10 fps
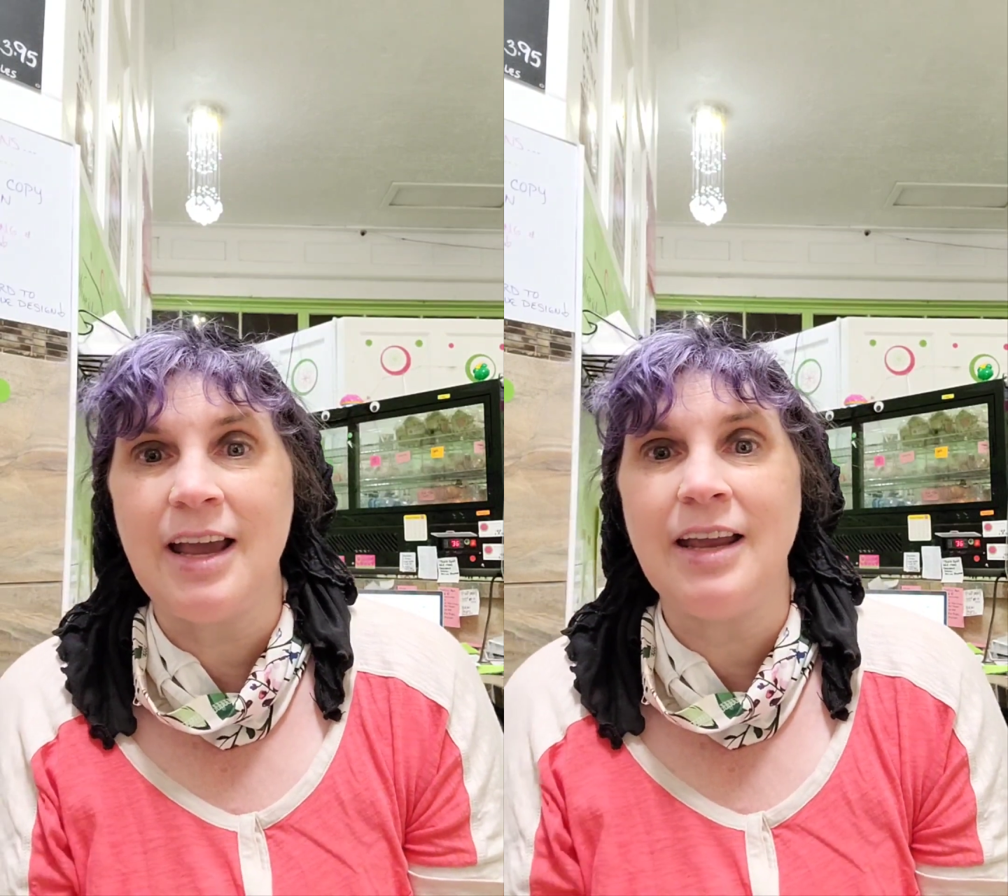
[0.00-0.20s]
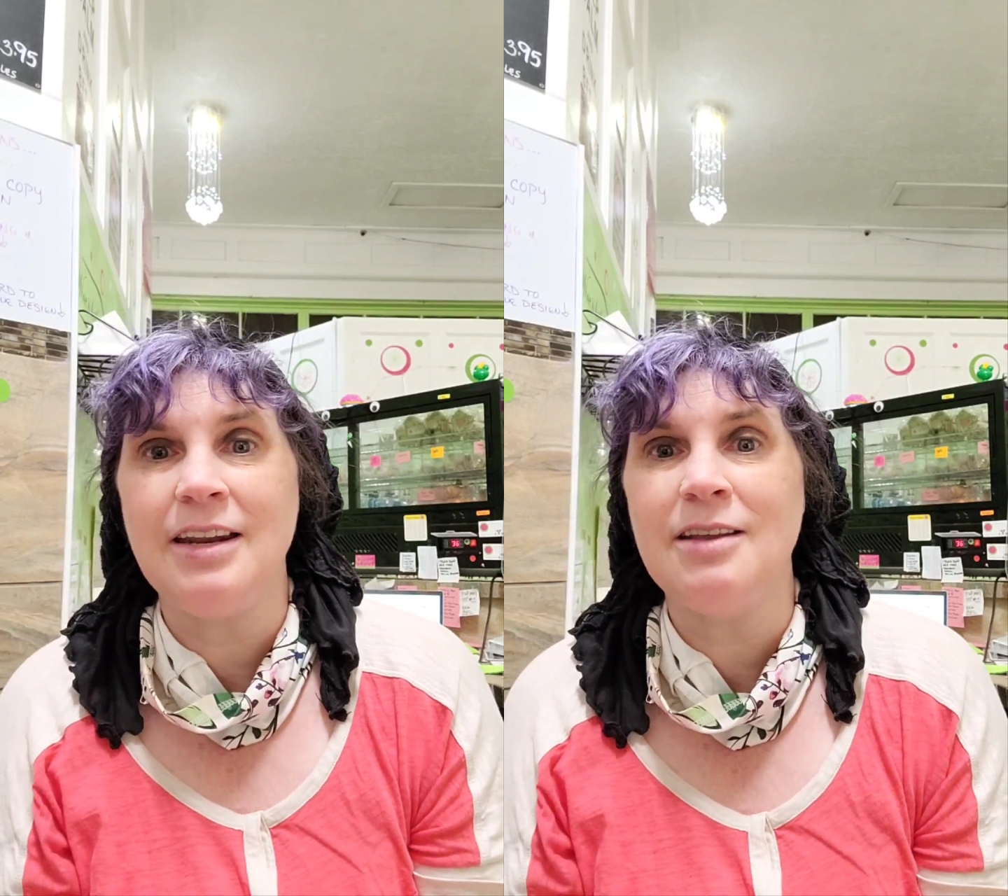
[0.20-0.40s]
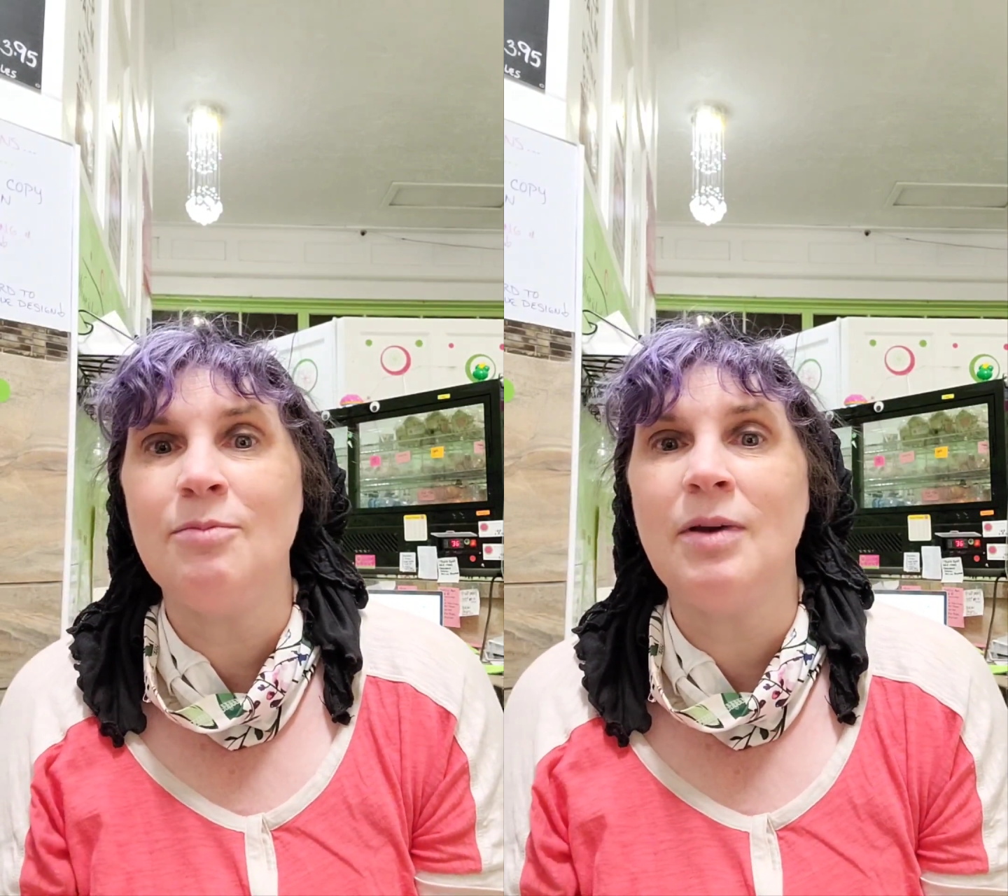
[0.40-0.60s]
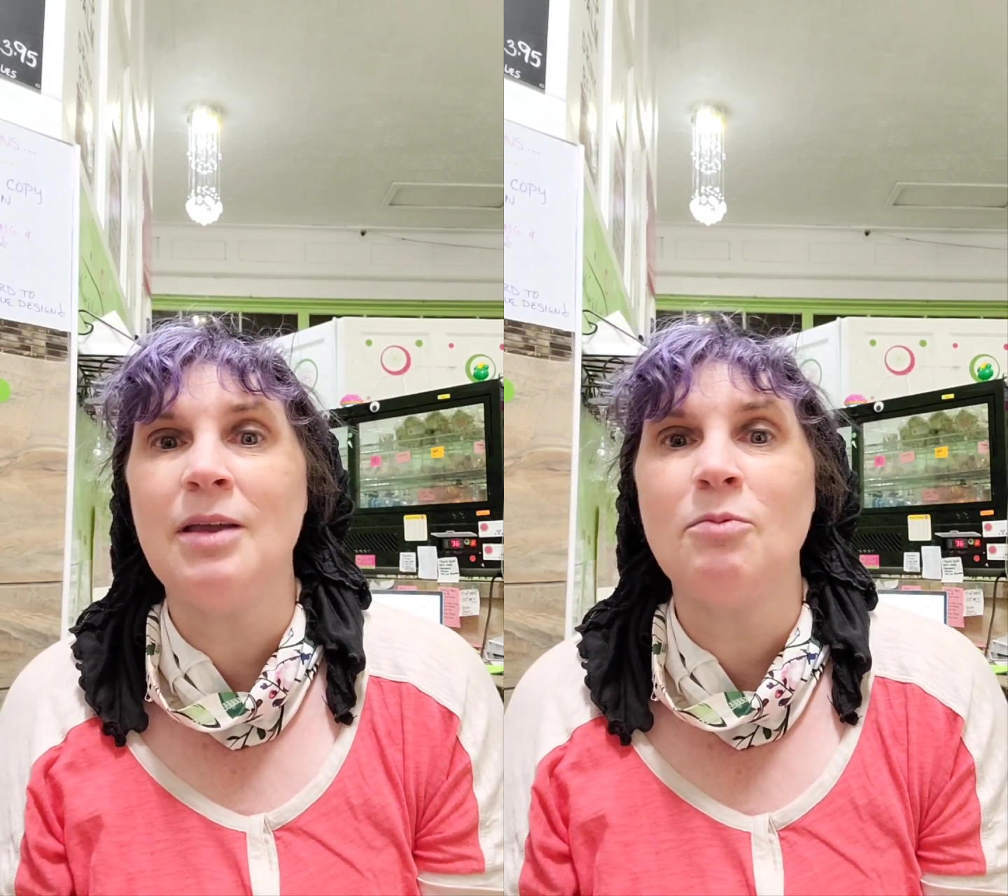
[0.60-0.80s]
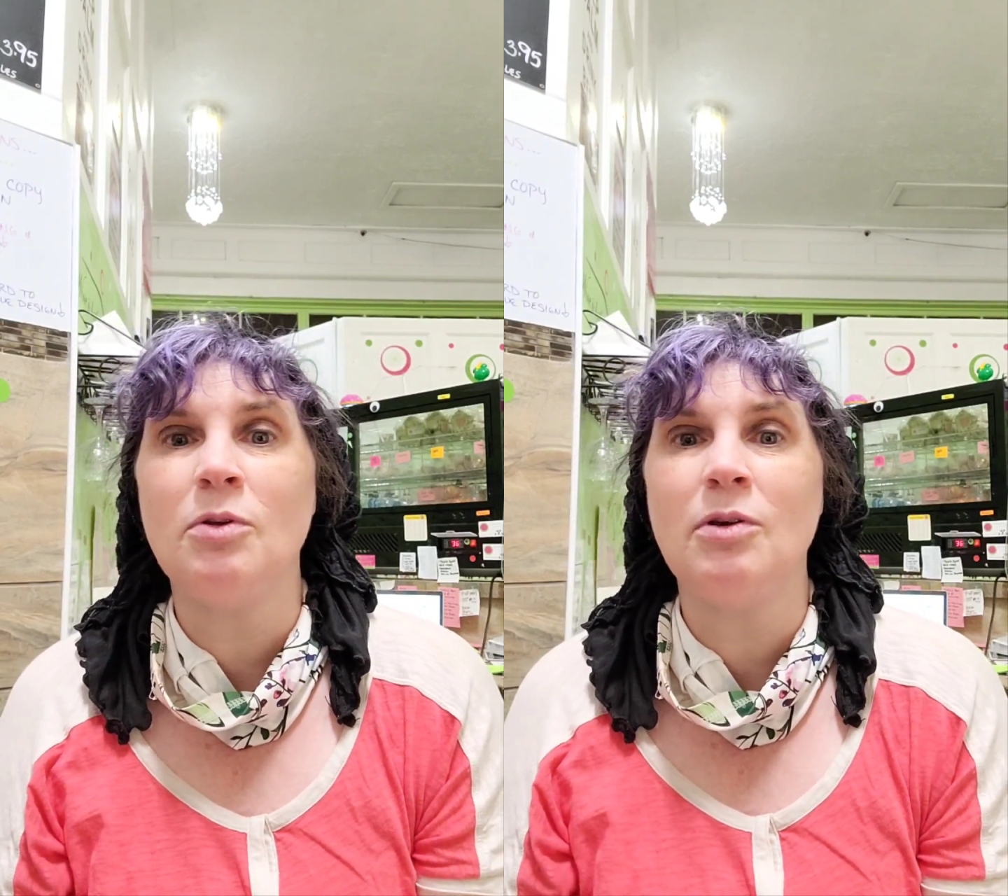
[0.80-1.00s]
I need my
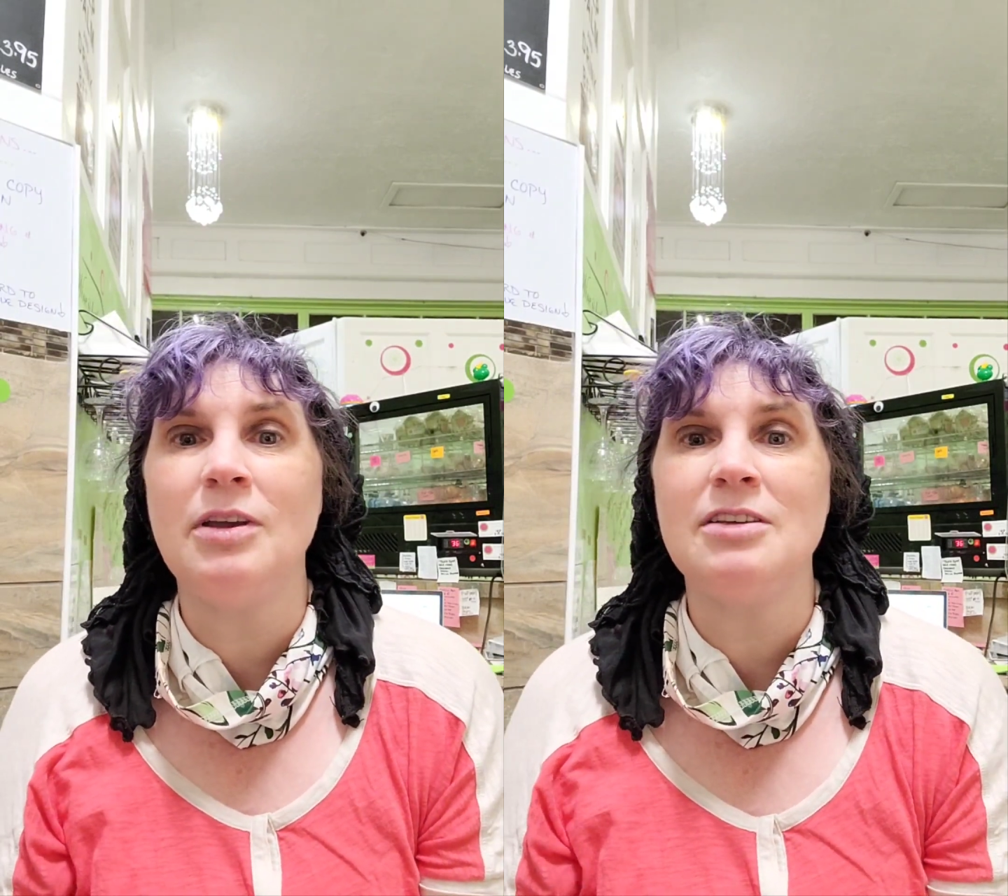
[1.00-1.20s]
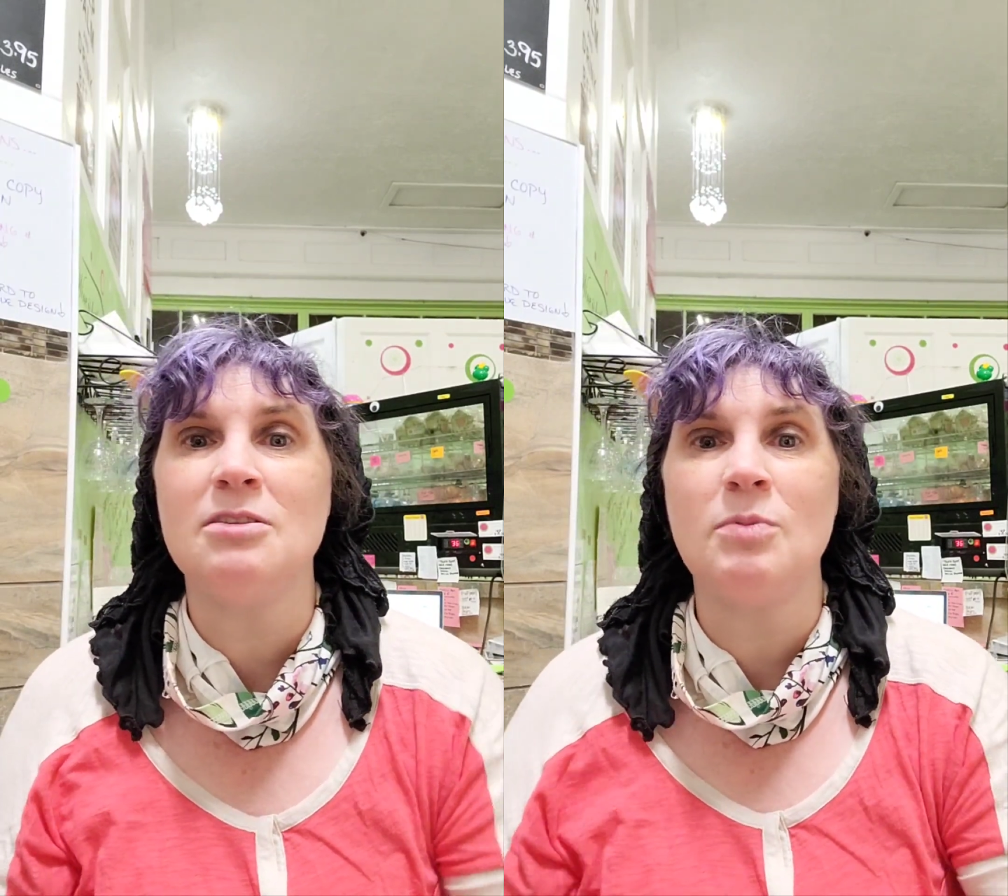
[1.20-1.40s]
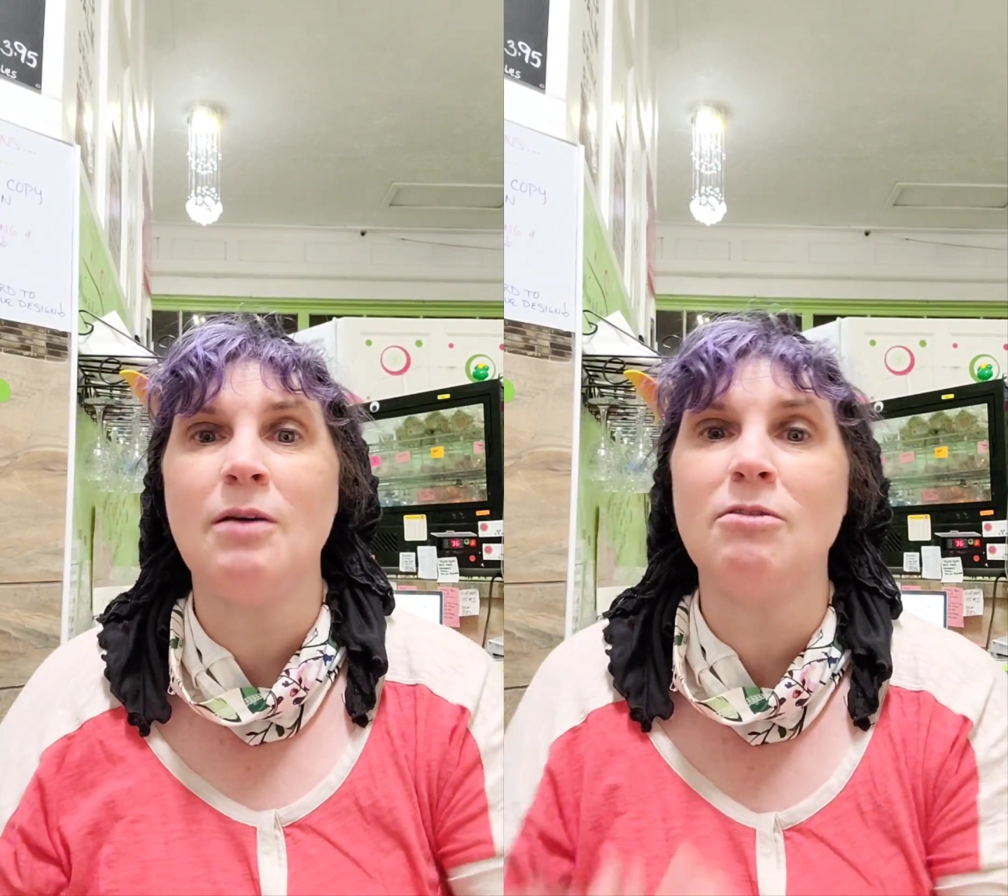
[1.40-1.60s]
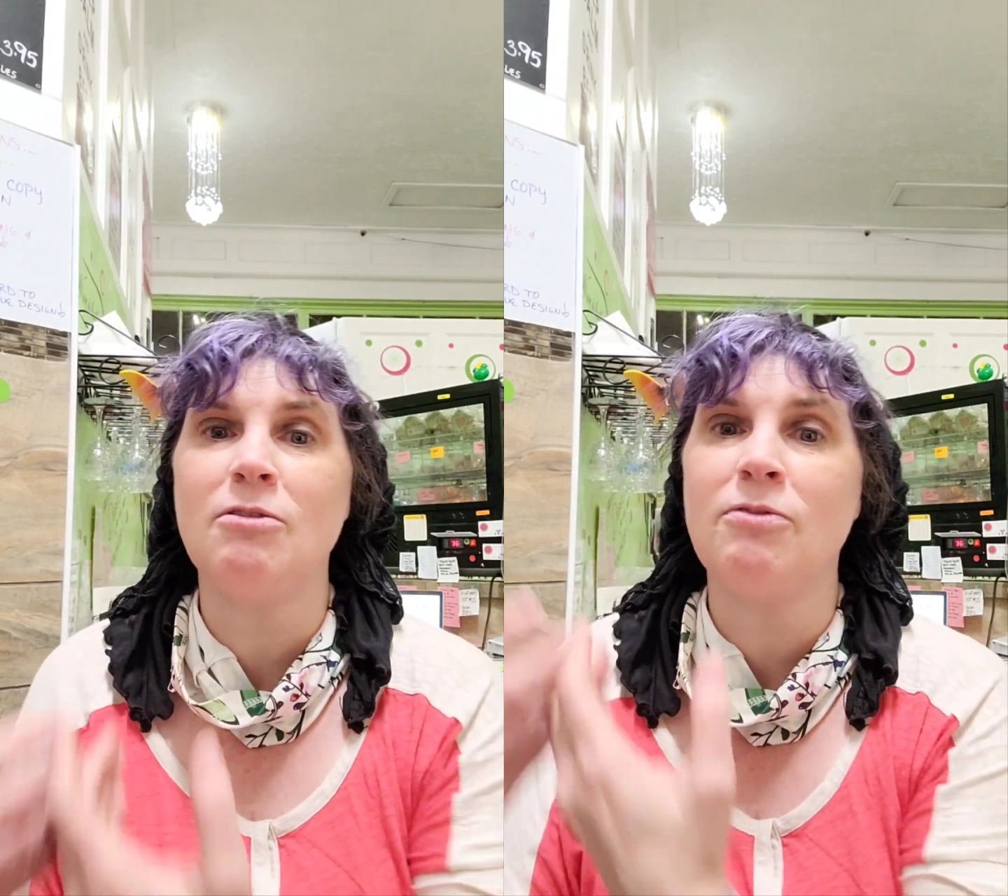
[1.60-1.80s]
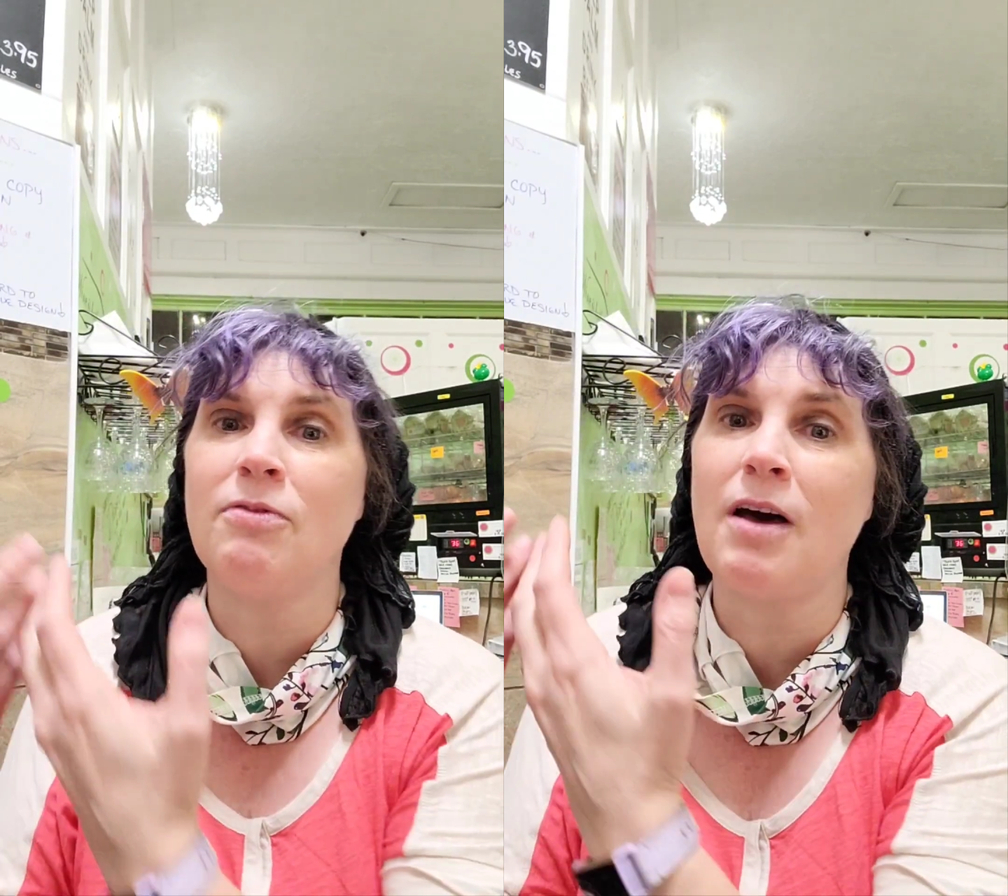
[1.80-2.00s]
employees to be able to